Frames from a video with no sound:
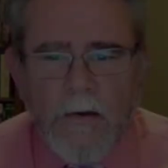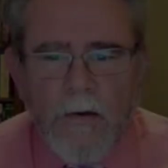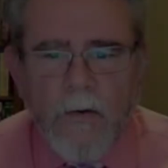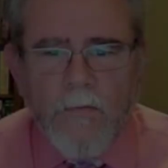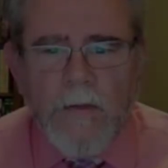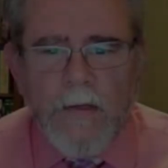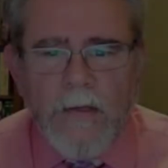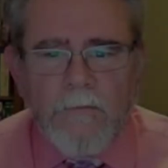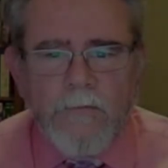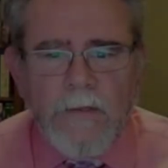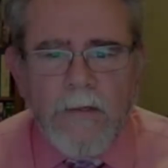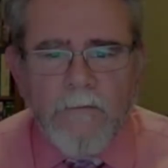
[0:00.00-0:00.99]
On the
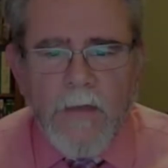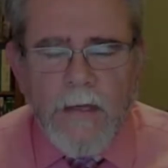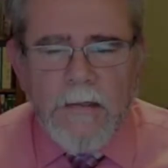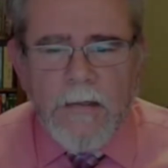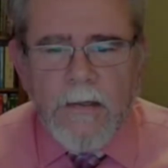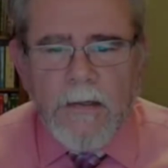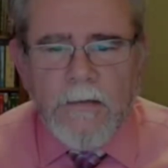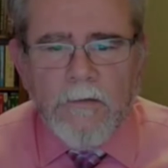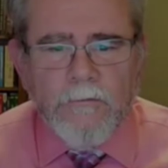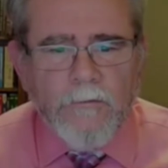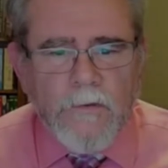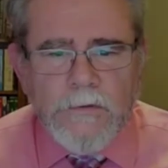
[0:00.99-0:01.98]
evening of that day, the
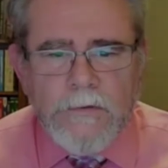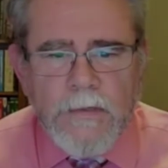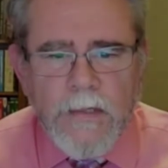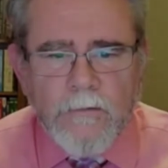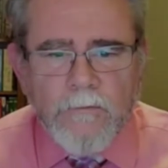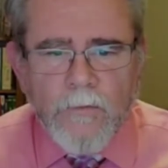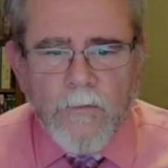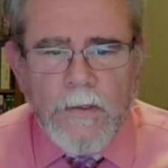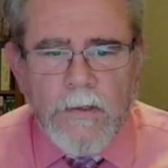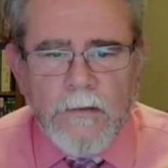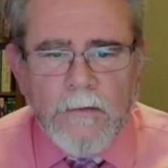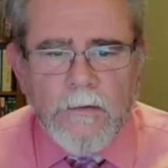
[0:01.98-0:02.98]
first day of the
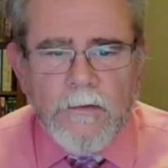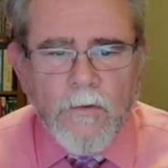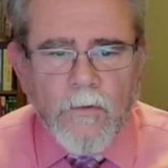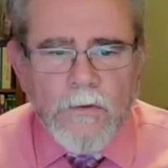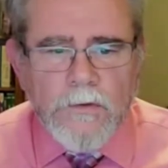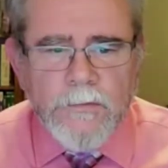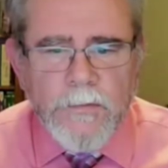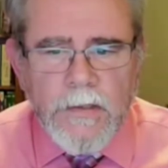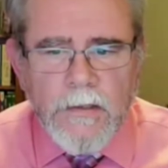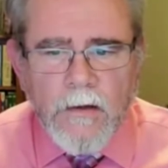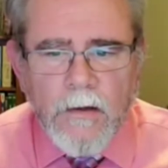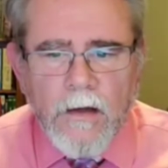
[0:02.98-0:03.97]
week, the doors
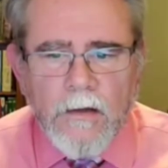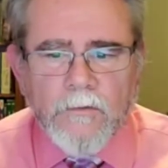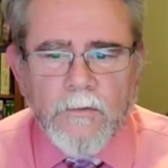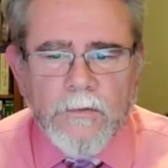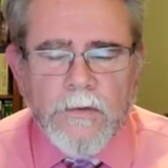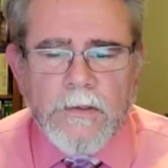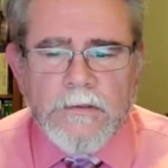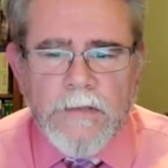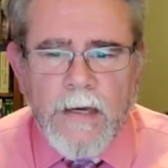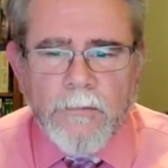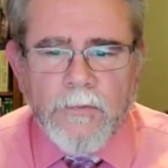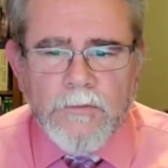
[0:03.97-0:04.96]
being locked where the
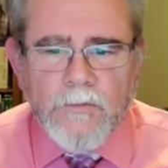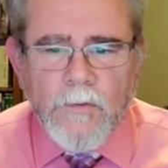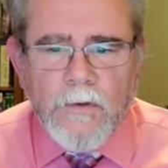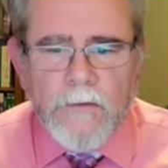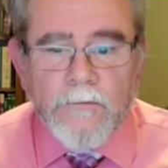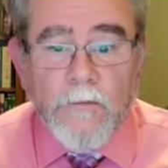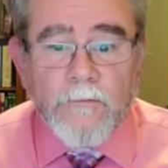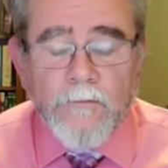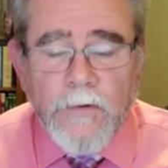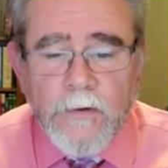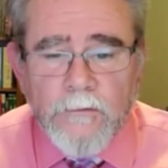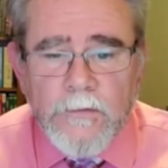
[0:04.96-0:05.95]
disciples were for
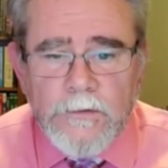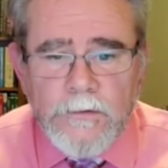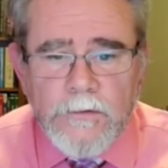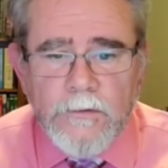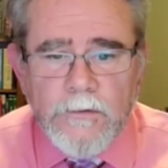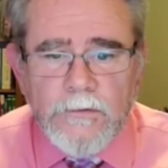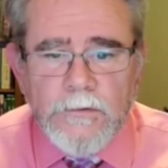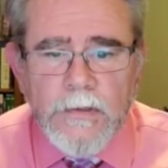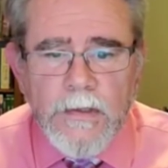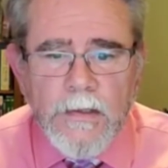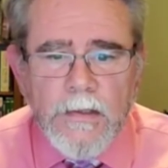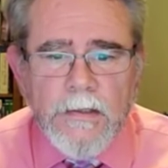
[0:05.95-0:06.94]
fear of the Jews,
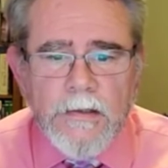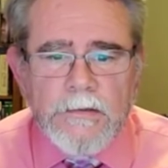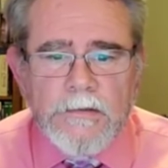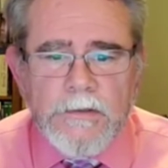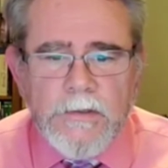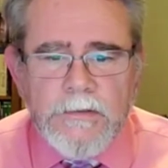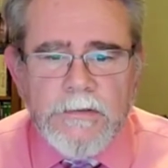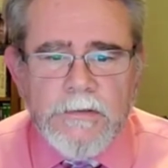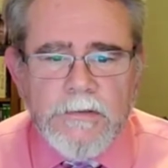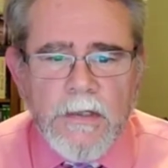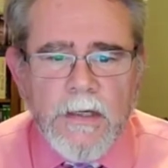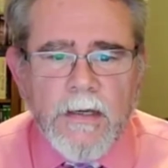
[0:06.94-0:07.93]

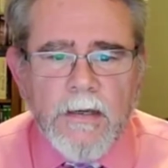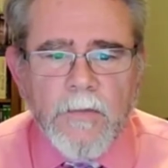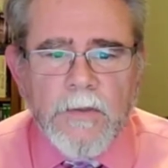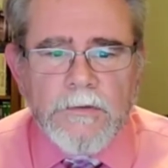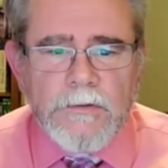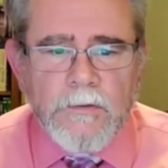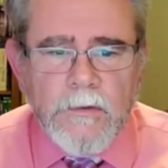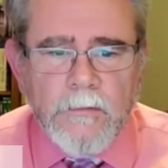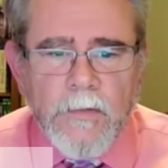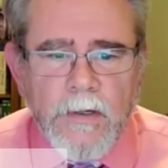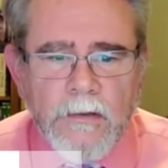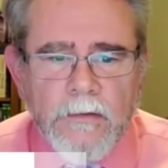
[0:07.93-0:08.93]
Jesus came and stood
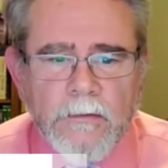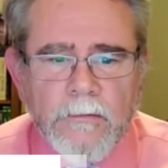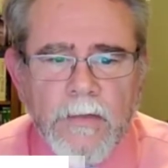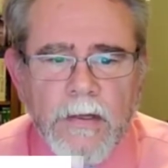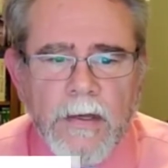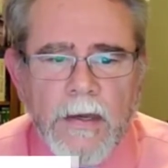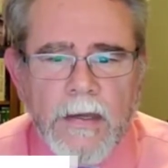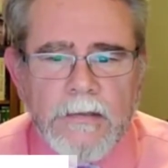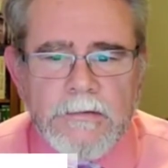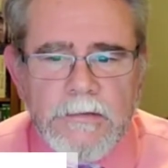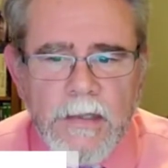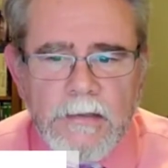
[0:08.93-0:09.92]
among them
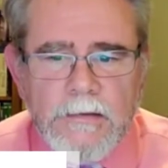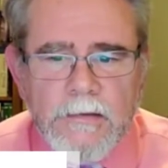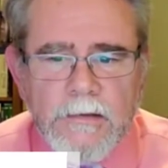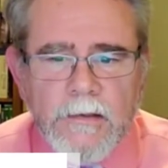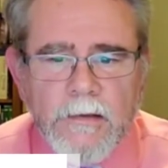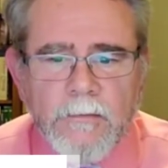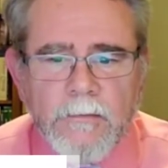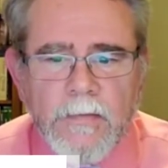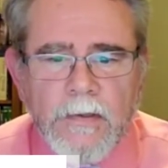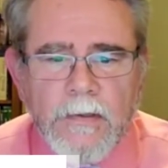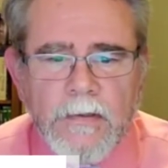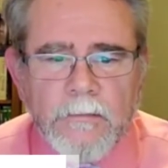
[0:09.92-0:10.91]
and said to them,
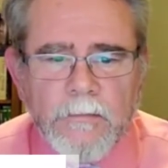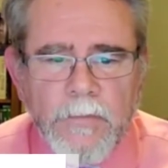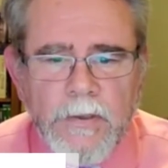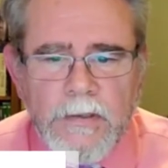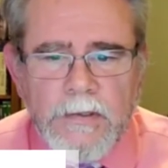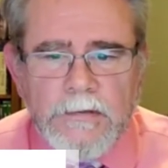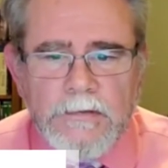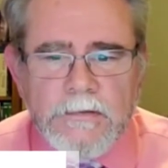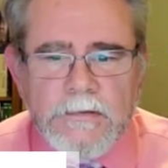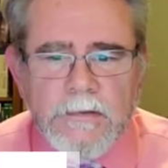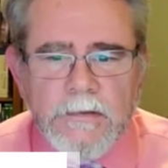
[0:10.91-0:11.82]
"Peace